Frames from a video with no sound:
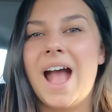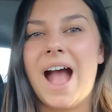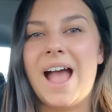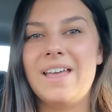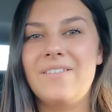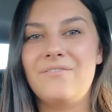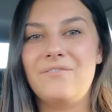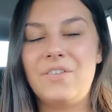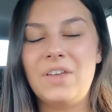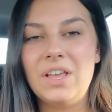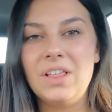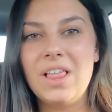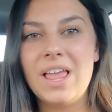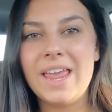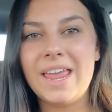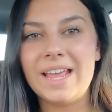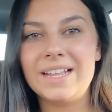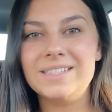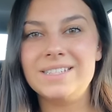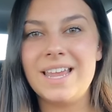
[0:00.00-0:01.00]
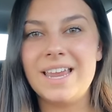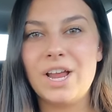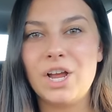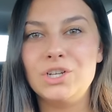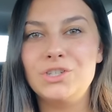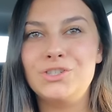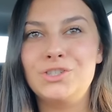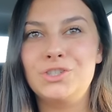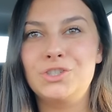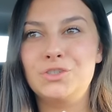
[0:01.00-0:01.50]
I feel like it's like
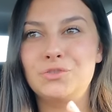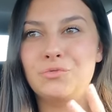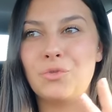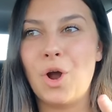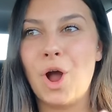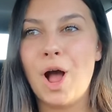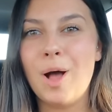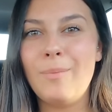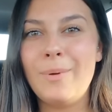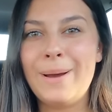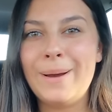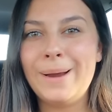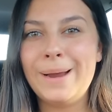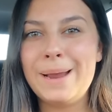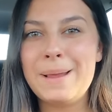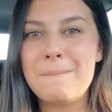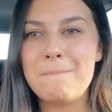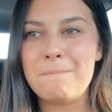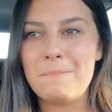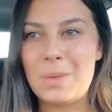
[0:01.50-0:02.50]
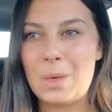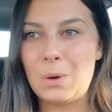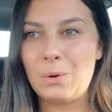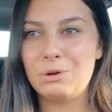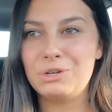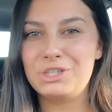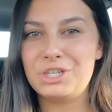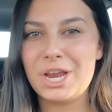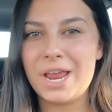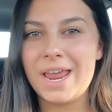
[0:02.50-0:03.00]
a strawberry
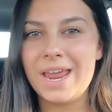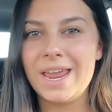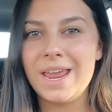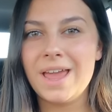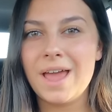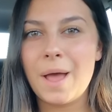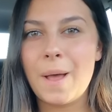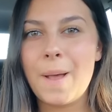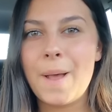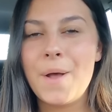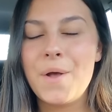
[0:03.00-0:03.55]
milkshake